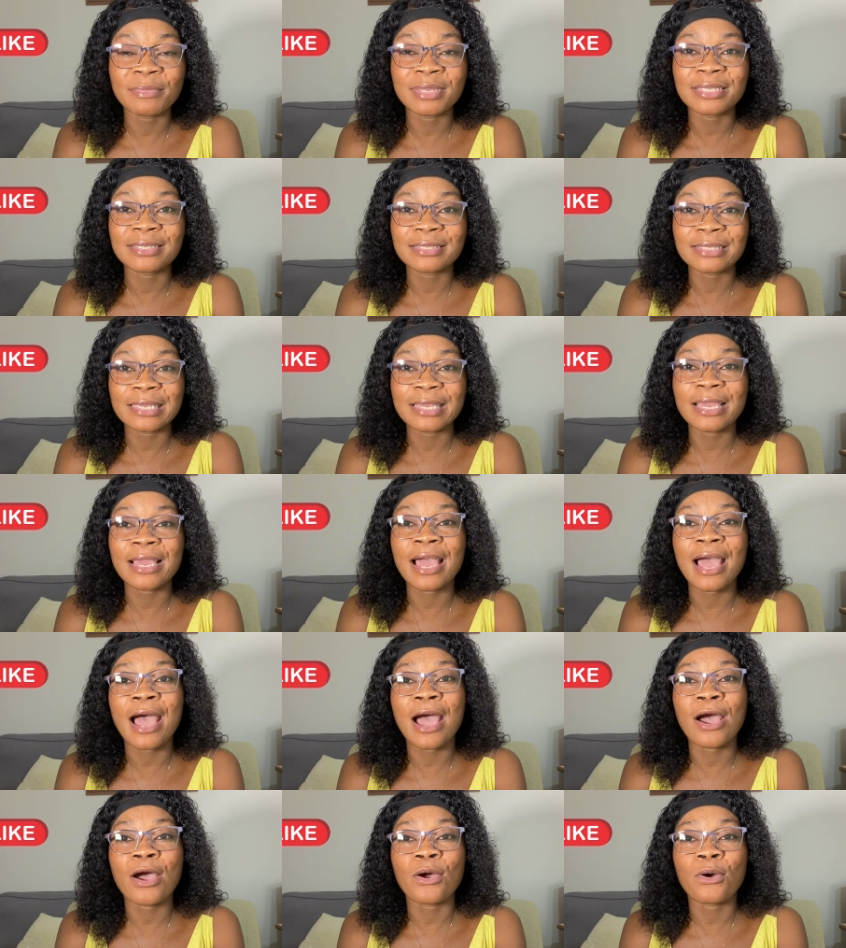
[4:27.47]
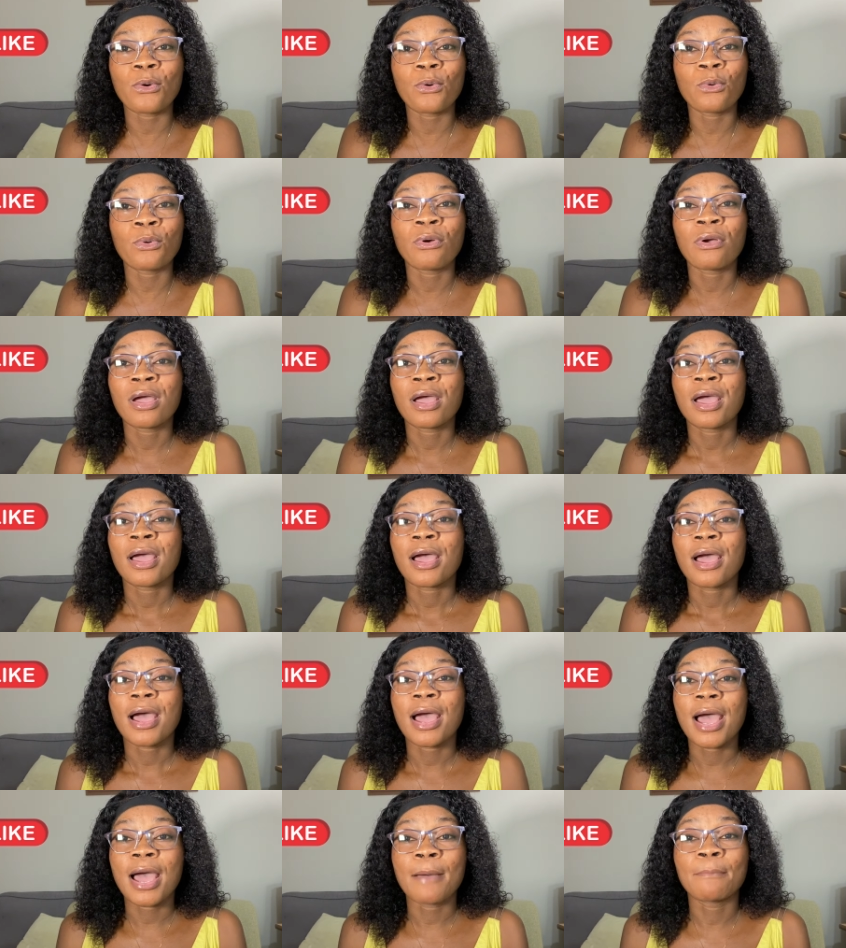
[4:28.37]
me see how
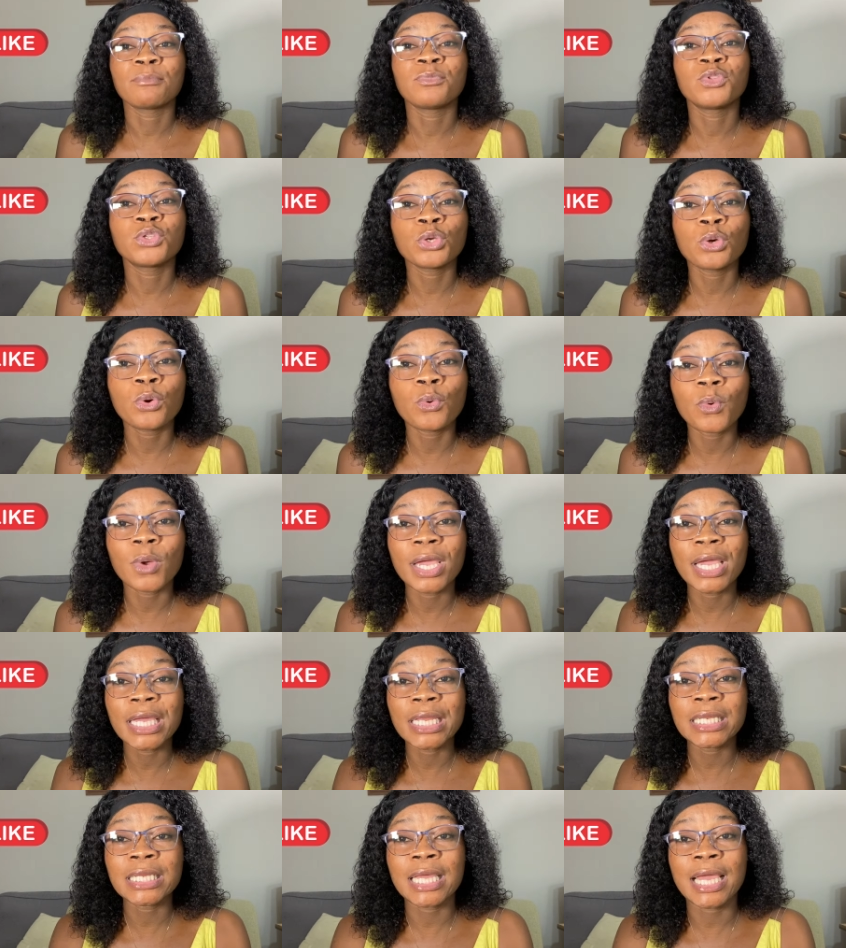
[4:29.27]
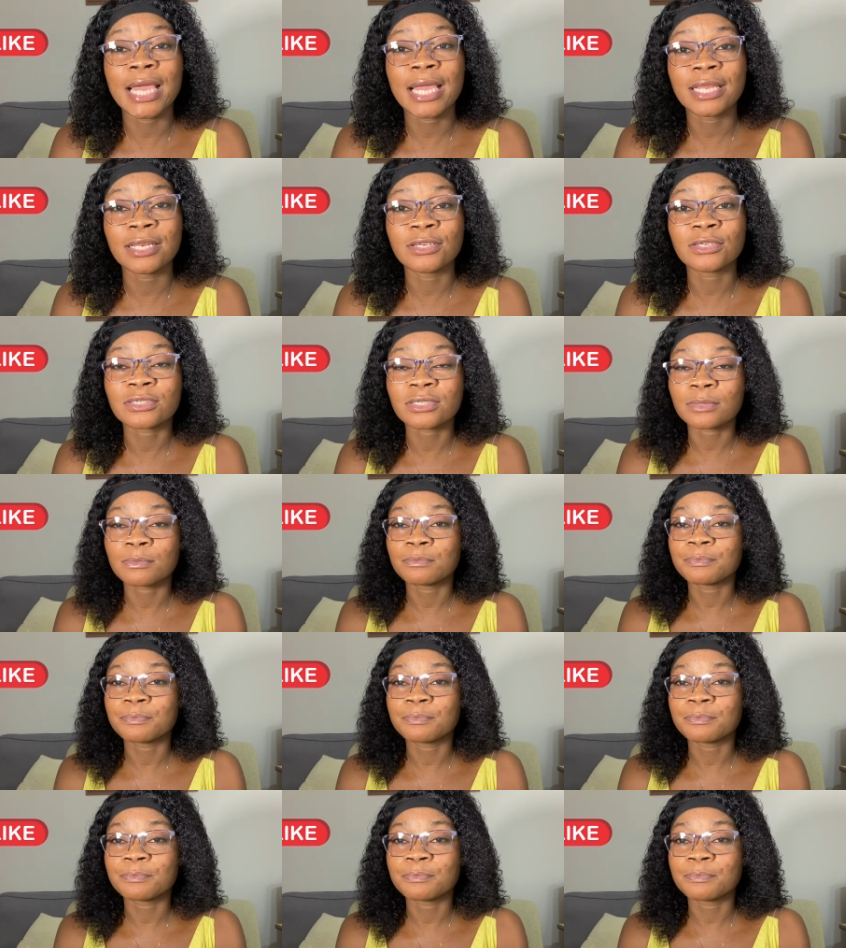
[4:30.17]
I'm doing, and